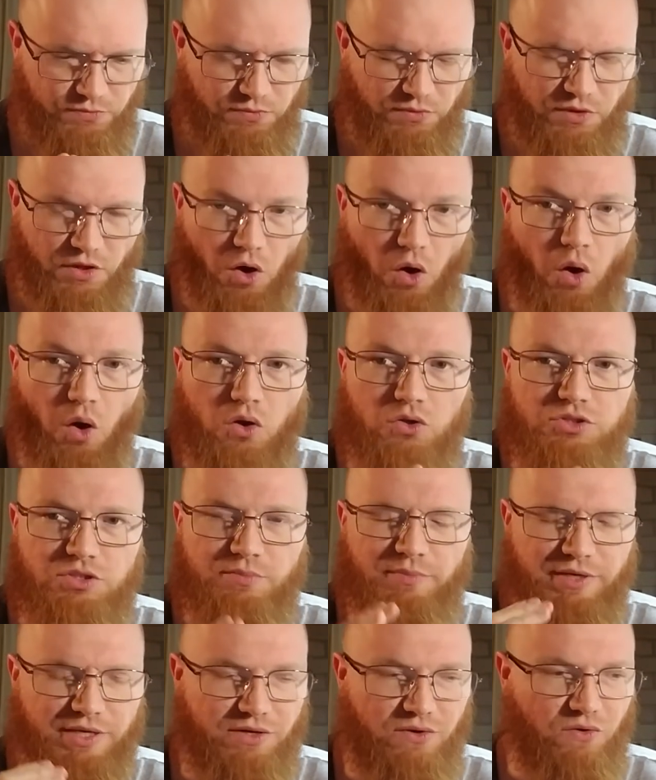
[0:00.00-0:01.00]
the
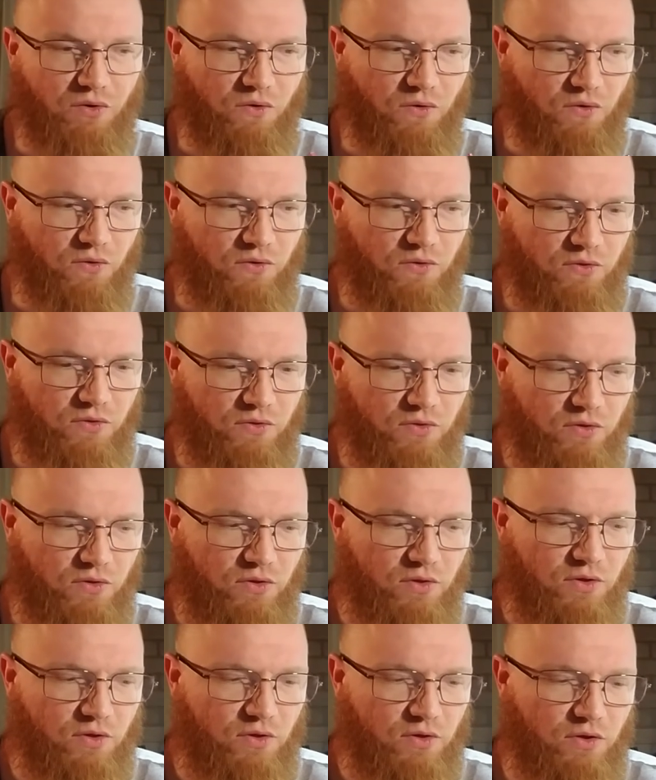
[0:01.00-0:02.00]
ultimate goal
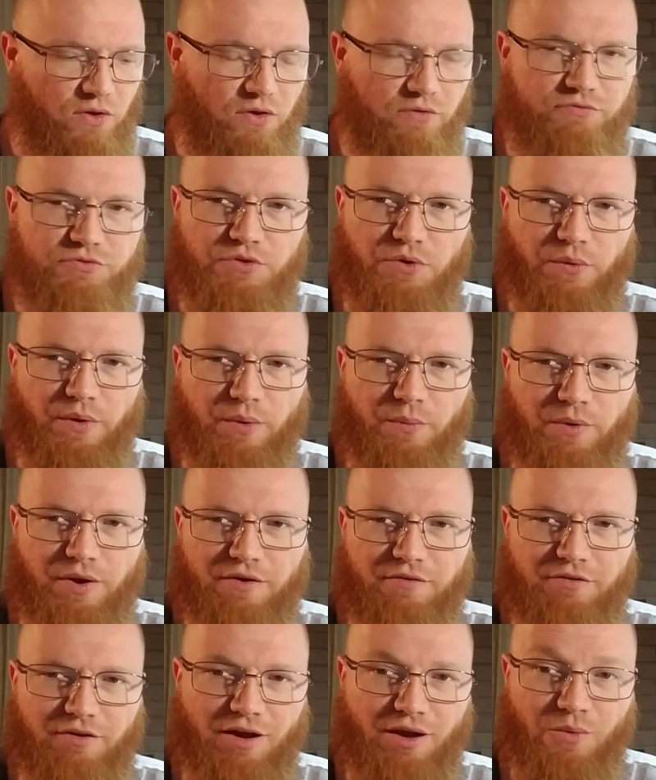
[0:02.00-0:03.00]
of doing
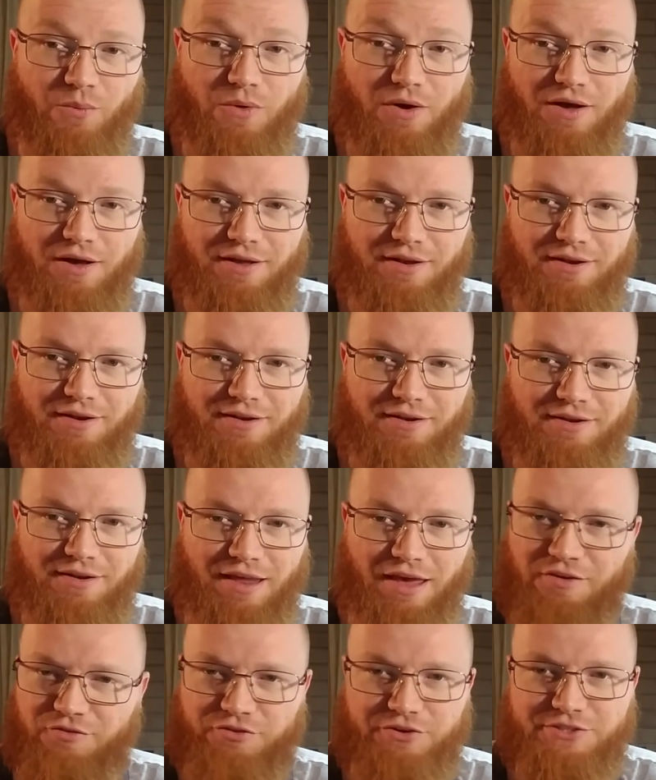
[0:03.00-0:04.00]
whatever I want
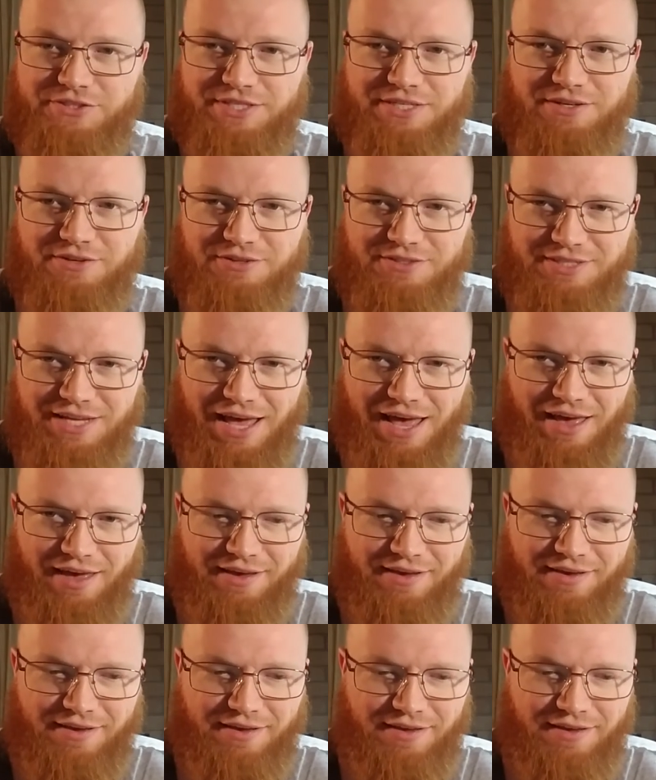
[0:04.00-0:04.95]
every single day.